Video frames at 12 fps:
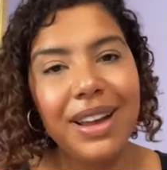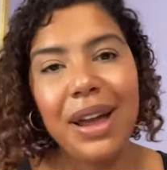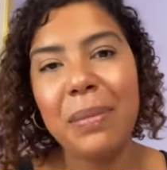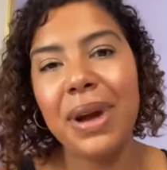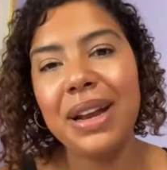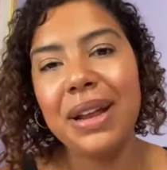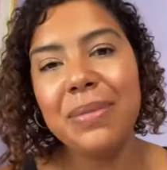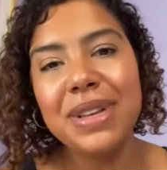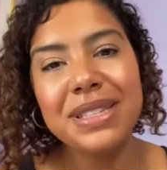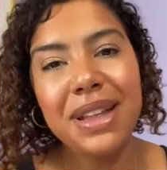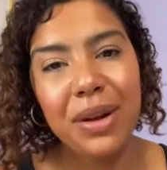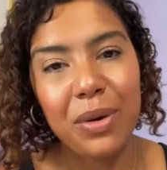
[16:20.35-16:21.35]
Again, my name
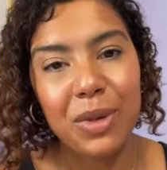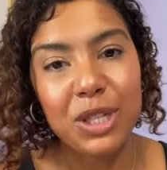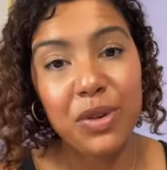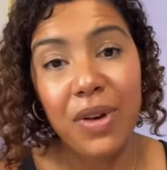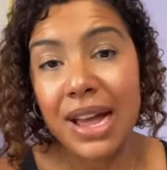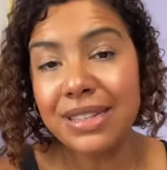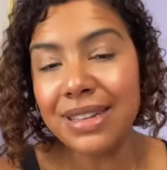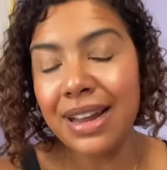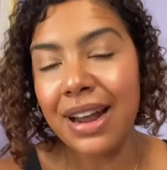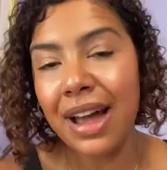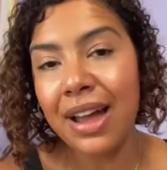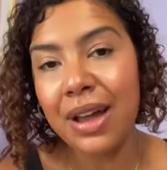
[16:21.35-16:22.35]
is Naomi Jerez,
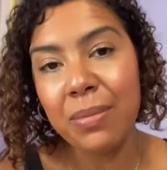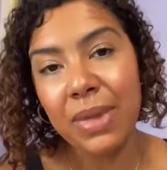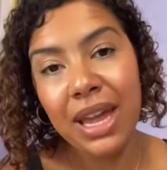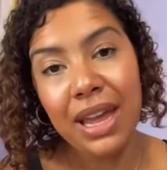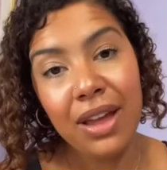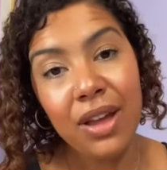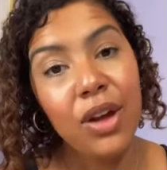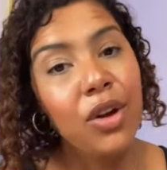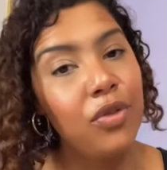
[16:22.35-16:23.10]
and I am a